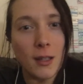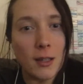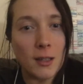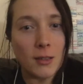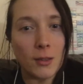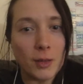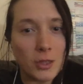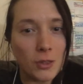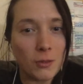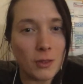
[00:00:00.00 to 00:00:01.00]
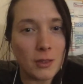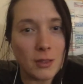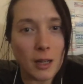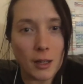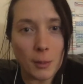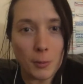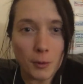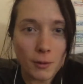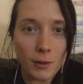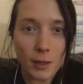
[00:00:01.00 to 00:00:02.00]
So I generally stock up on
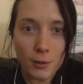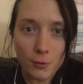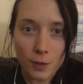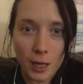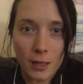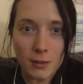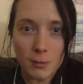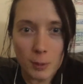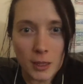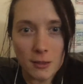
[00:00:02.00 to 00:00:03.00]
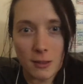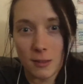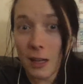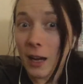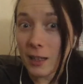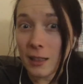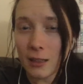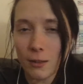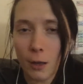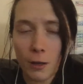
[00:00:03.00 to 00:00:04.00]
a lot of cans of beans because I eat
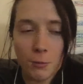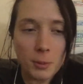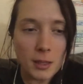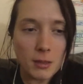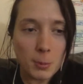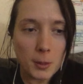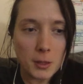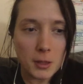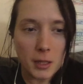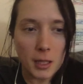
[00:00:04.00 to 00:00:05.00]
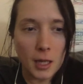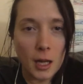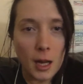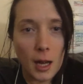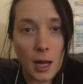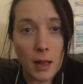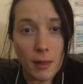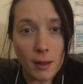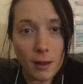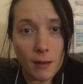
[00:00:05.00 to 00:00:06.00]
a lot of beans personally. And
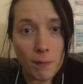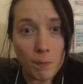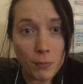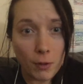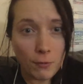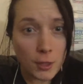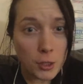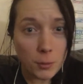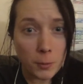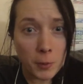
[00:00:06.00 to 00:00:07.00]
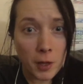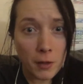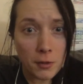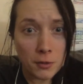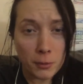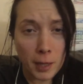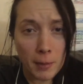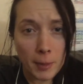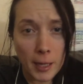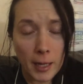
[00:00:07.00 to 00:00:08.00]
then vegetable broth. So I
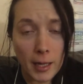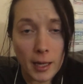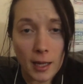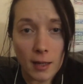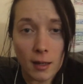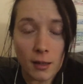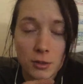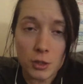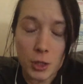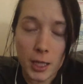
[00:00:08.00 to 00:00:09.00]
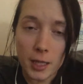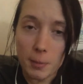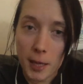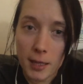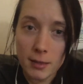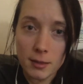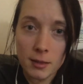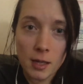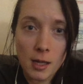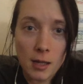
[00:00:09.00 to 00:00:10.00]
buy a concentrated paste
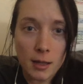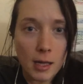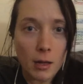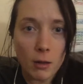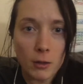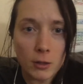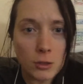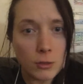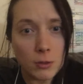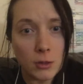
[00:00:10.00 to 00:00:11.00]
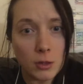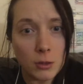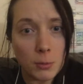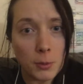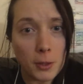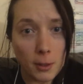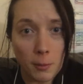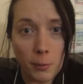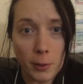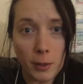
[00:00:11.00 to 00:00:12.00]
that all you do is you put it in
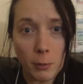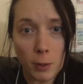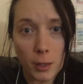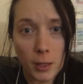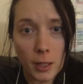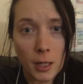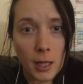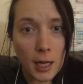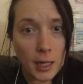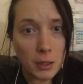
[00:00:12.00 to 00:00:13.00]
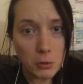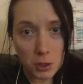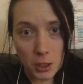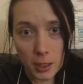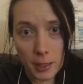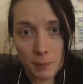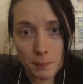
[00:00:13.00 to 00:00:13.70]
boiling water and you stir it.